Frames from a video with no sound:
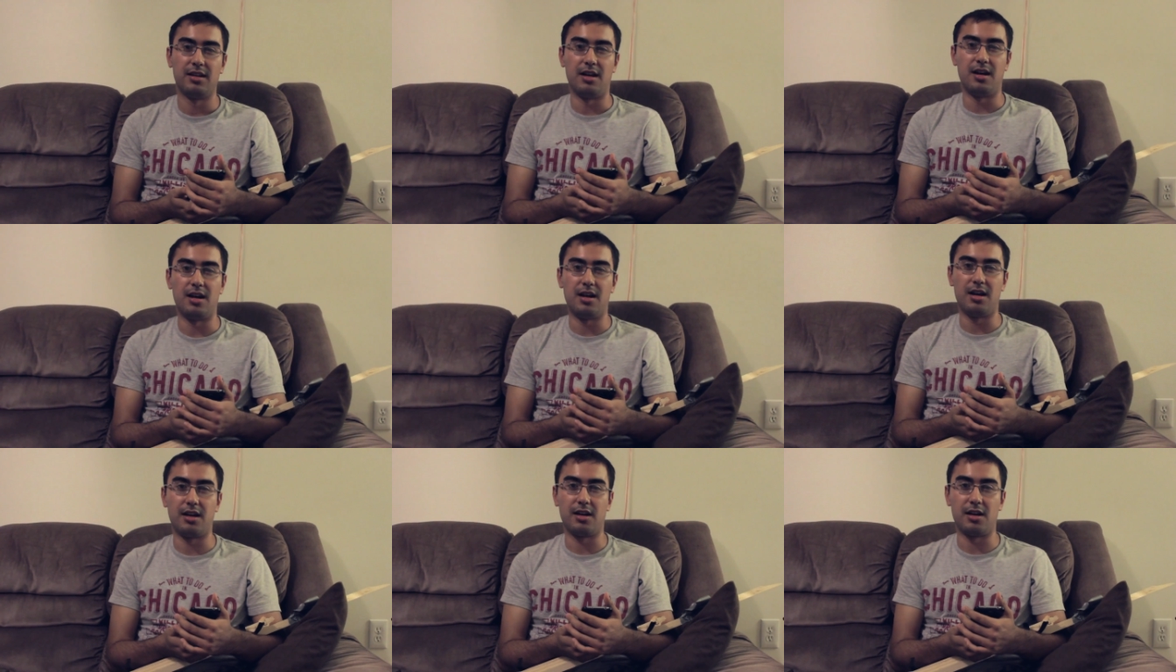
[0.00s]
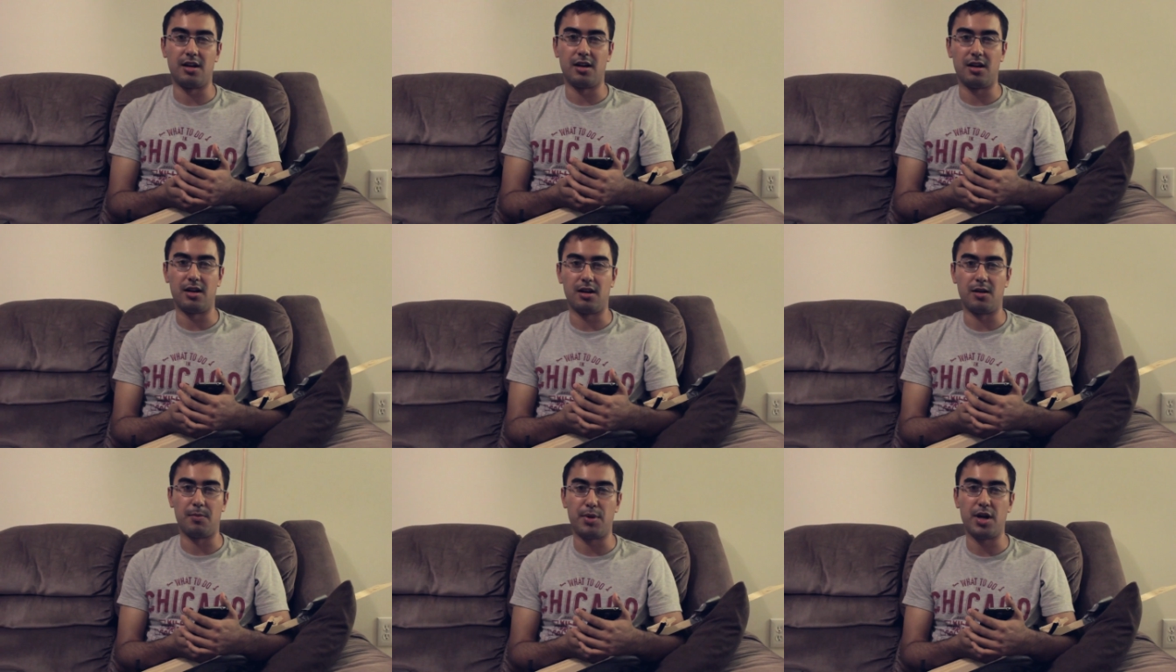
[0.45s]
on
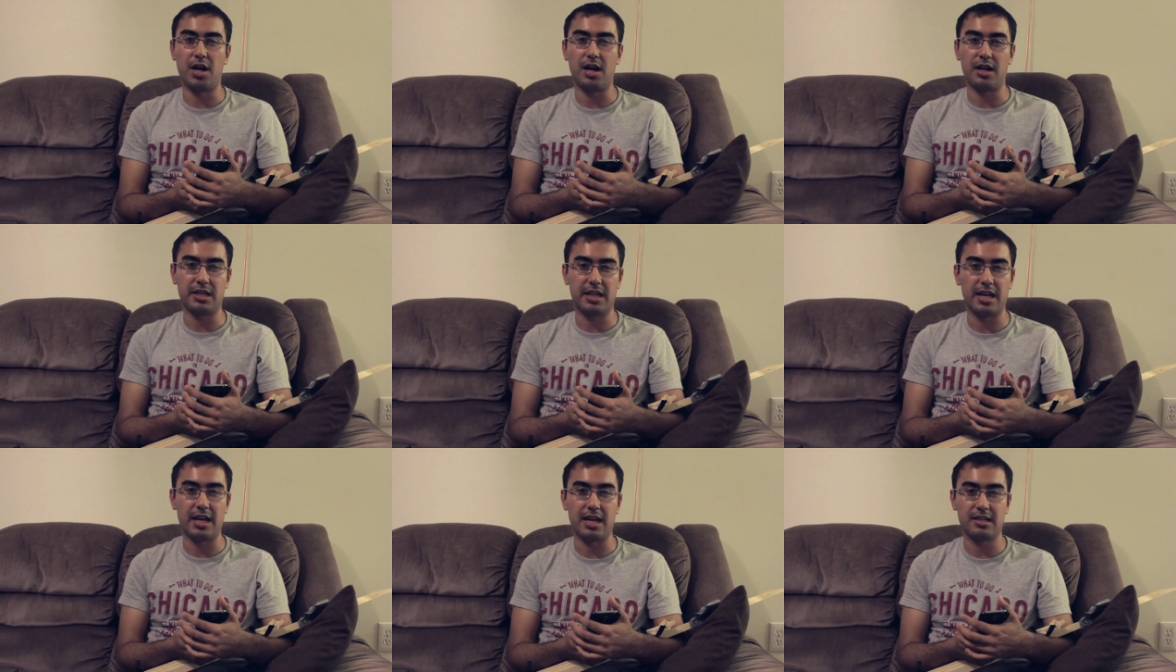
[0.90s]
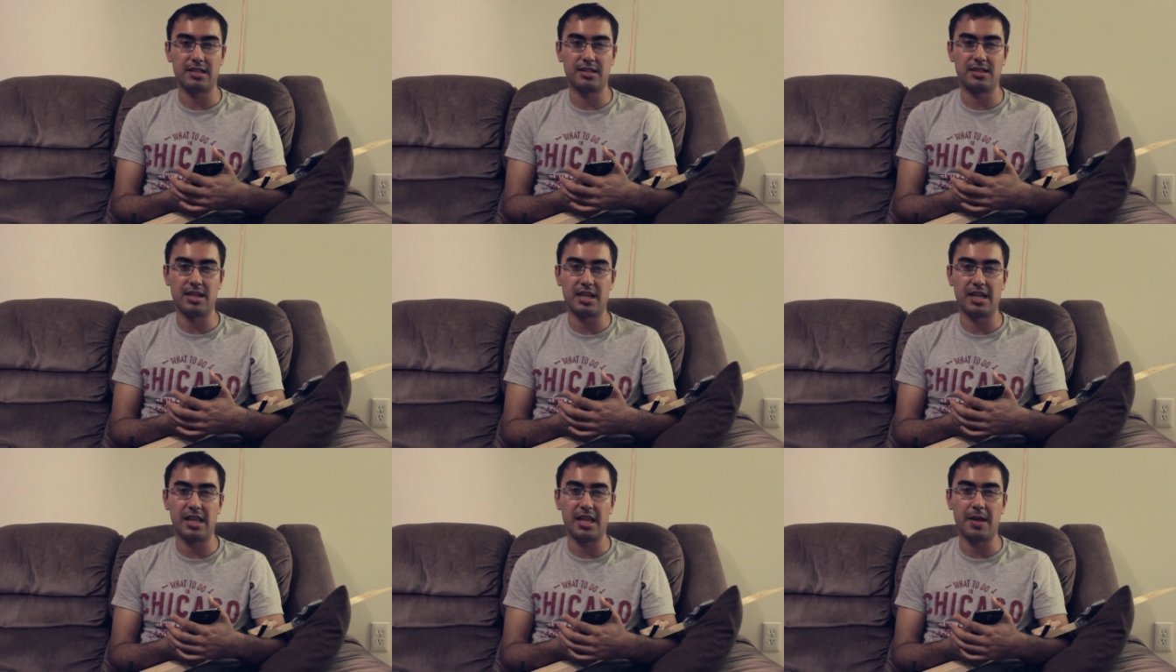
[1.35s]
our podcast,
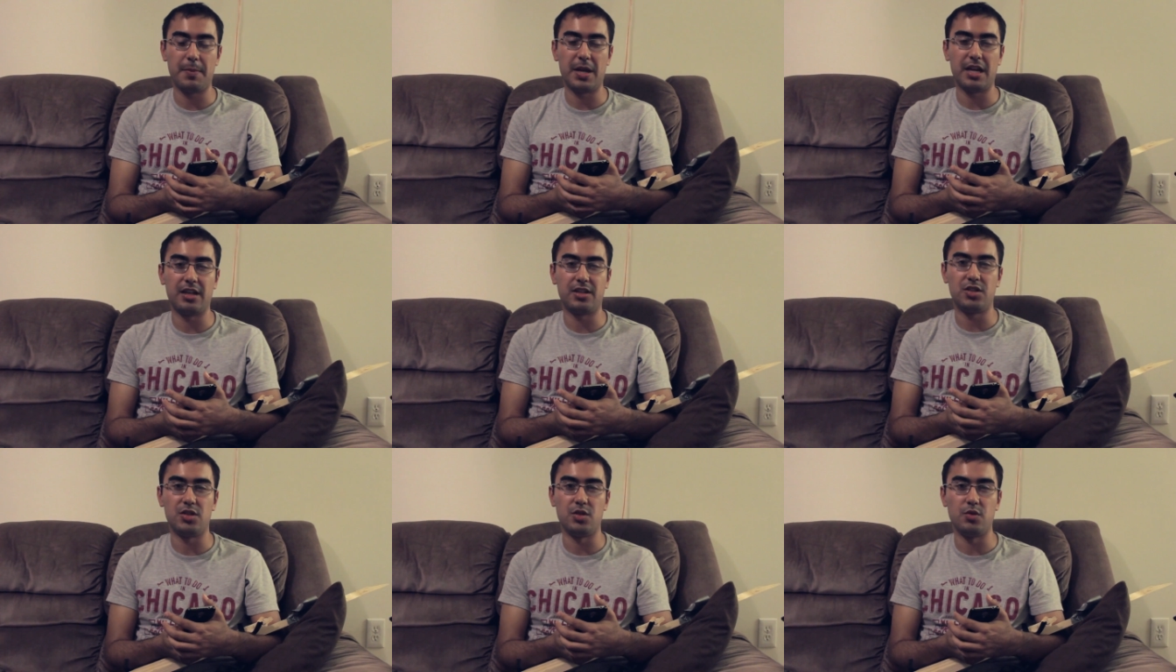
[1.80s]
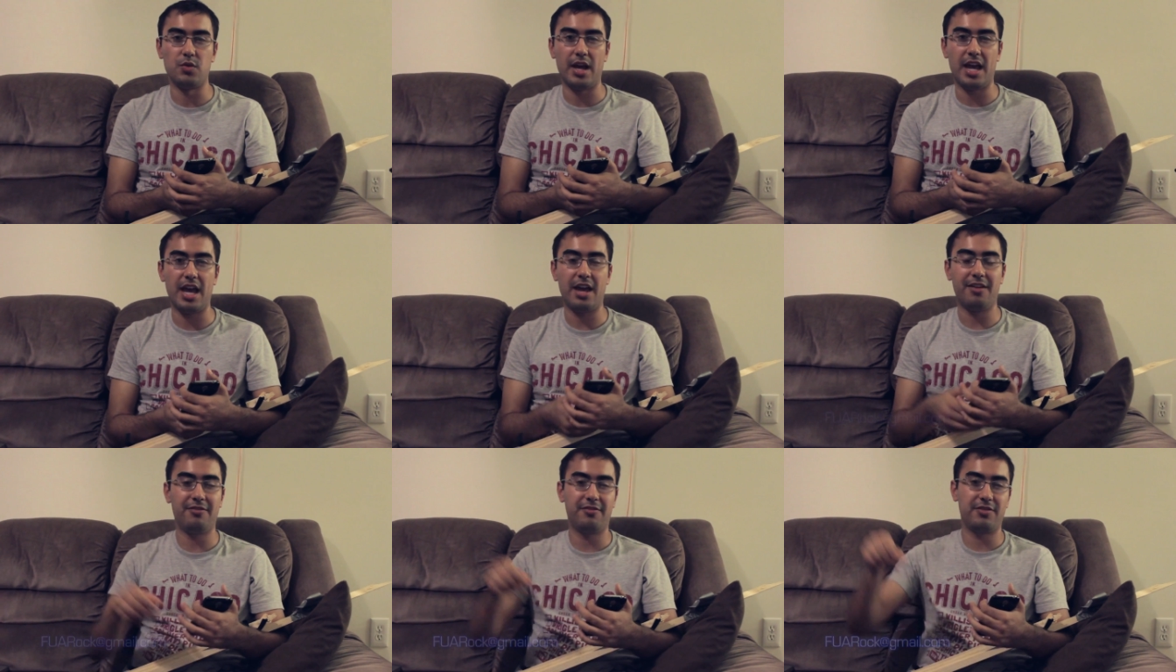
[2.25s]
send them into
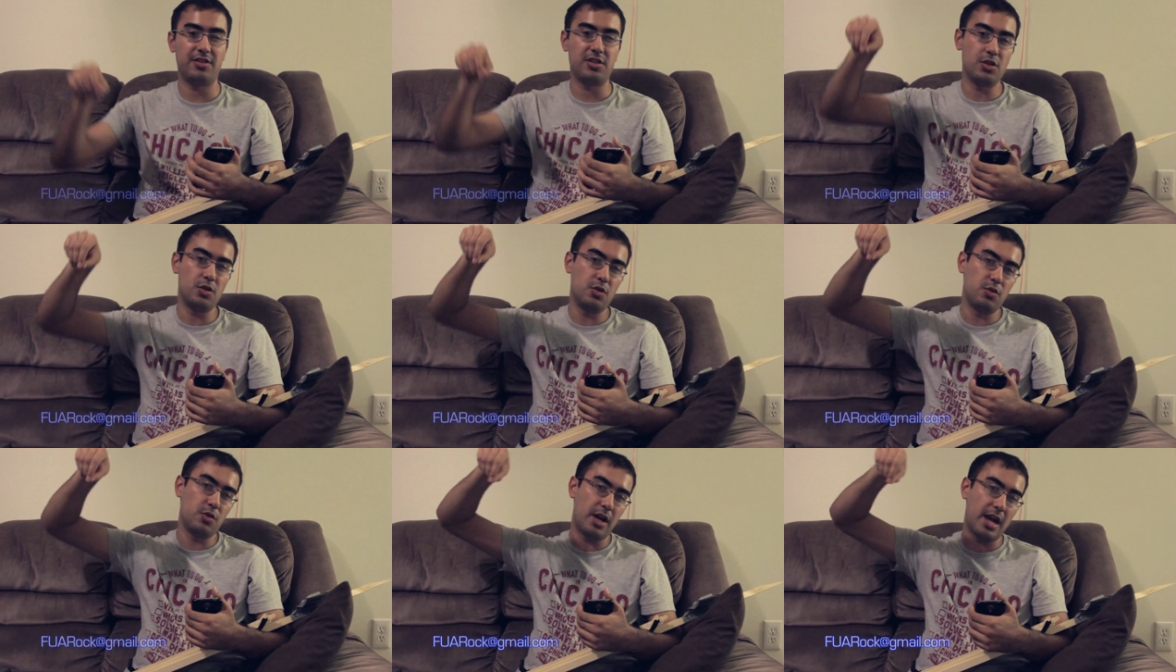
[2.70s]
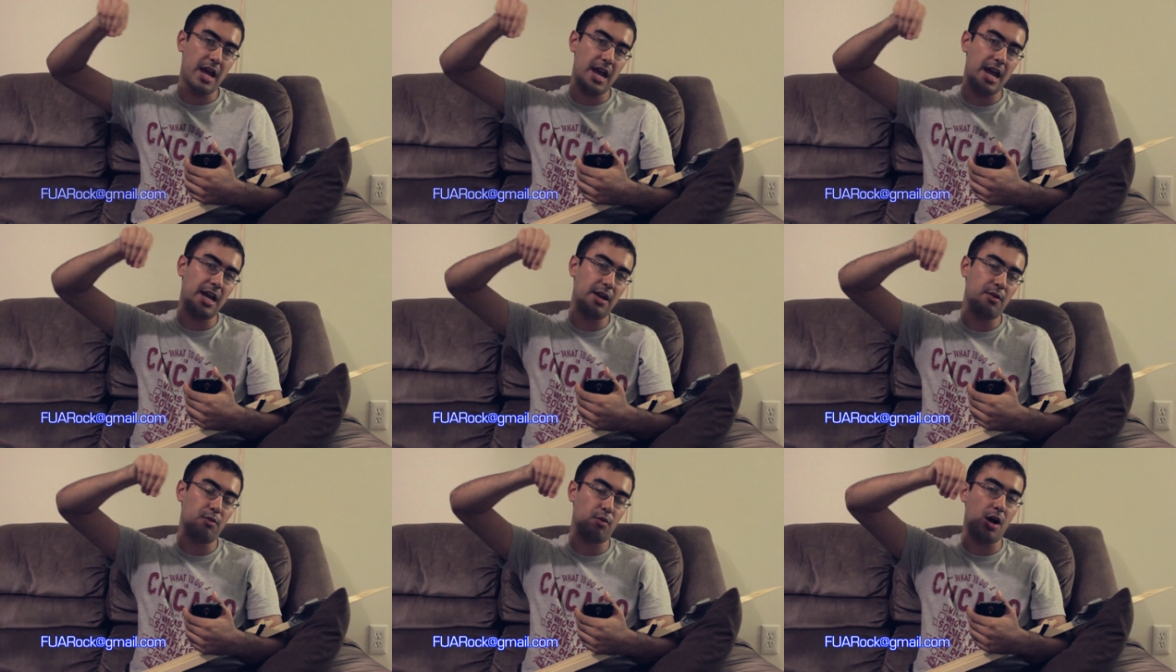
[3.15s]

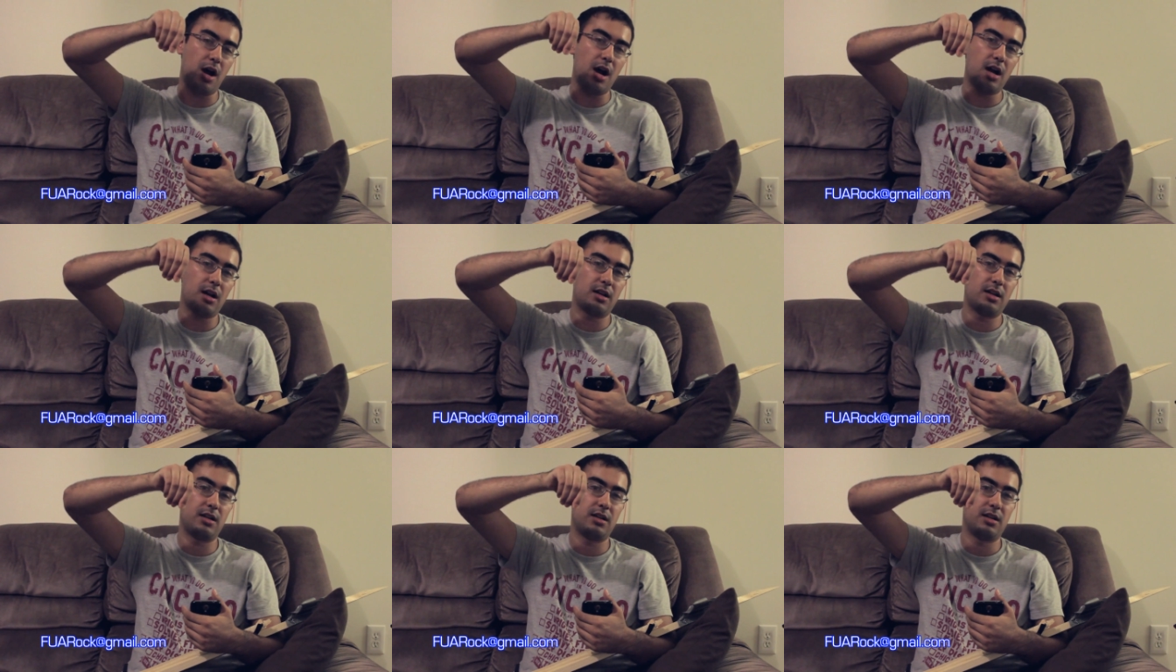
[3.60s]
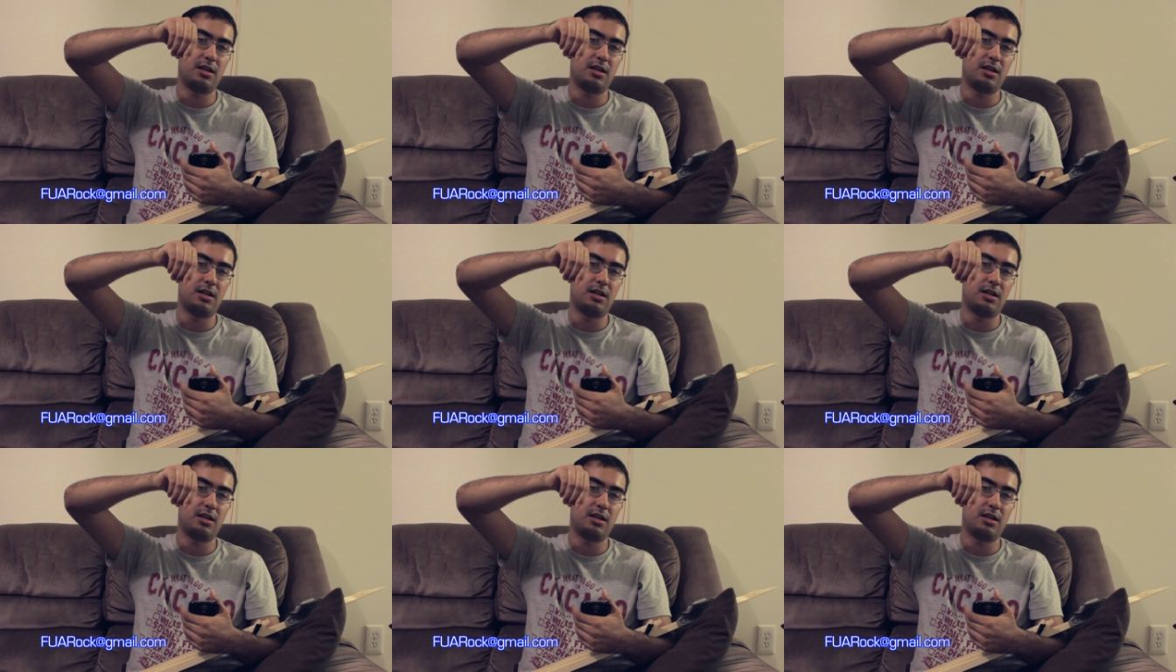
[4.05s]
fuarock